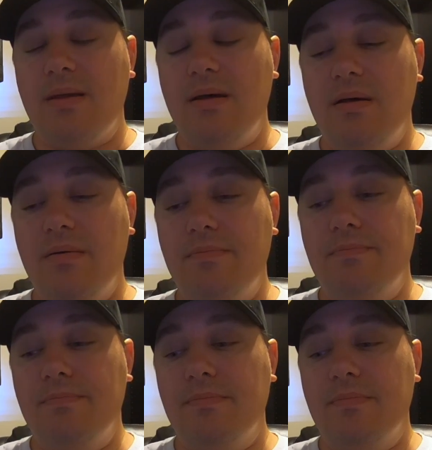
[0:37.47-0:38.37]

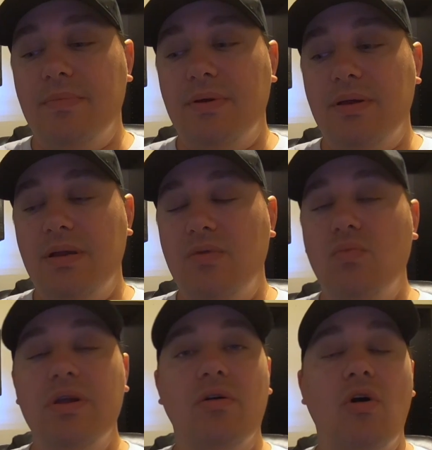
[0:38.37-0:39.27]
Um,
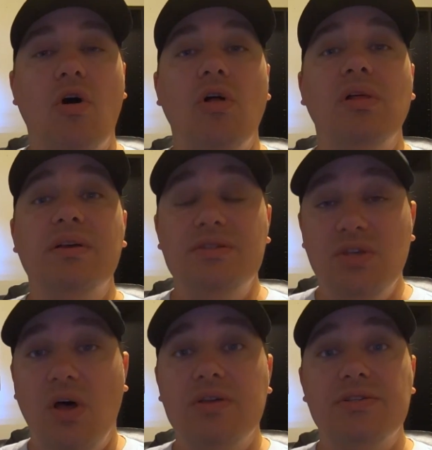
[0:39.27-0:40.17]
and we are all
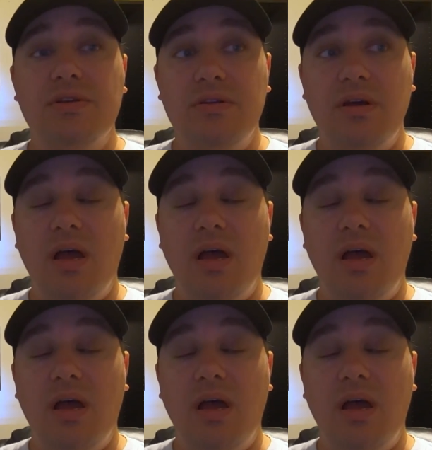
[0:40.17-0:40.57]
exhausted.